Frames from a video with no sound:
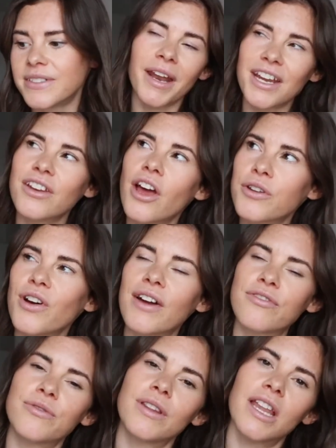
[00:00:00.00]
But I know not
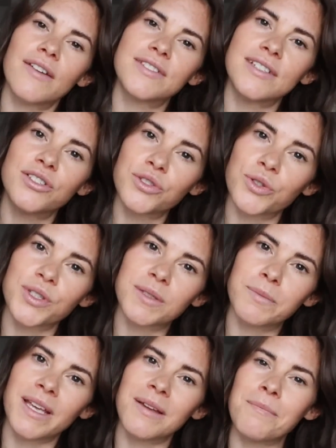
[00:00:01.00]
everyone loves the shorts
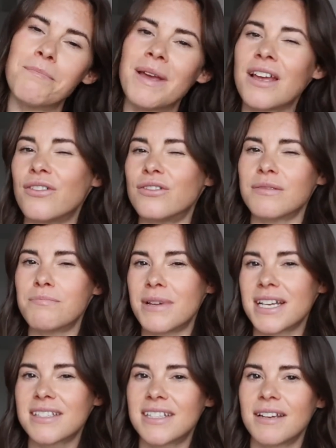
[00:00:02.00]
being mingled and
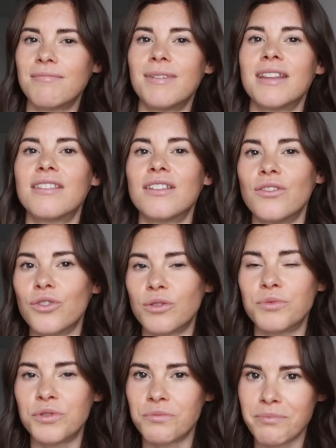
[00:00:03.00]
mixed in with the
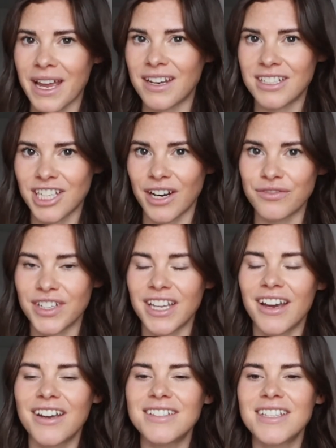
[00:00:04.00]
normal main channel
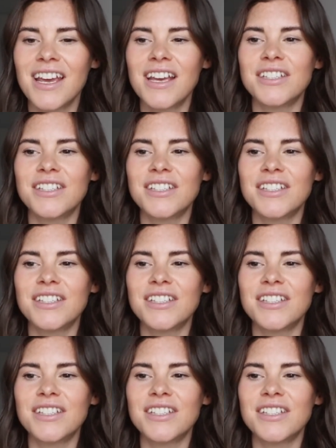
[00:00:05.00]
videos.